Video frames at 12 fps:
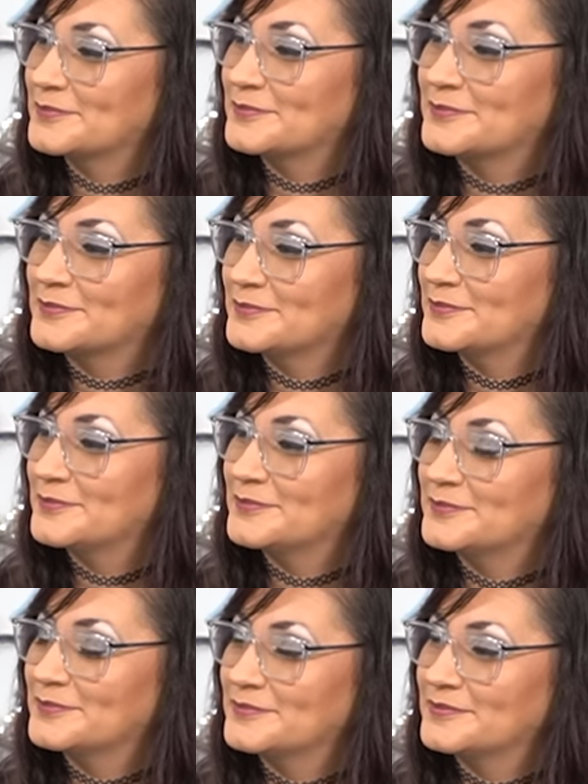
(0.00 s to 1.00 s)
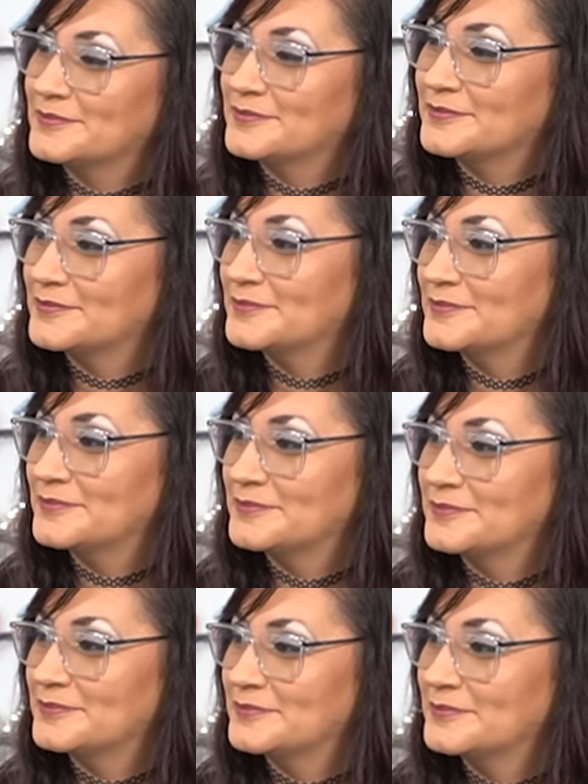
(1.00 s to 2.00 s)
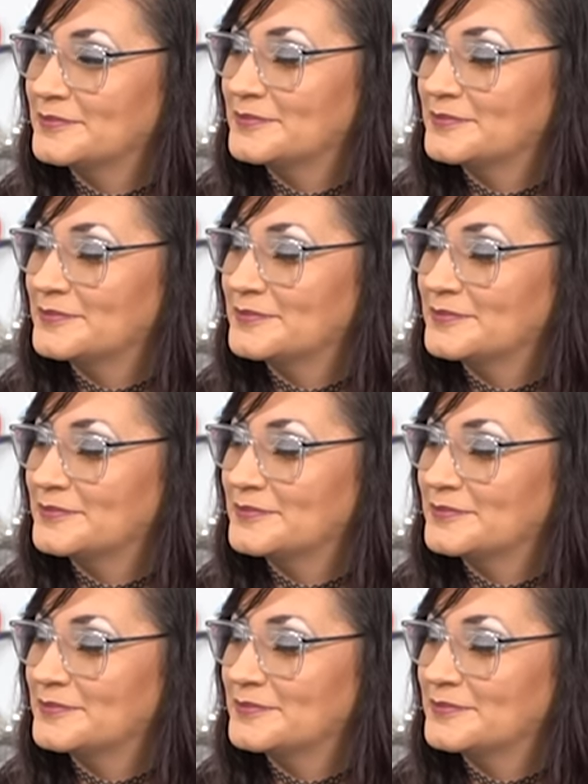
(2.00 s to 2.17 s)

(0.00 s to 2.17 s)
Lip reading: (silent)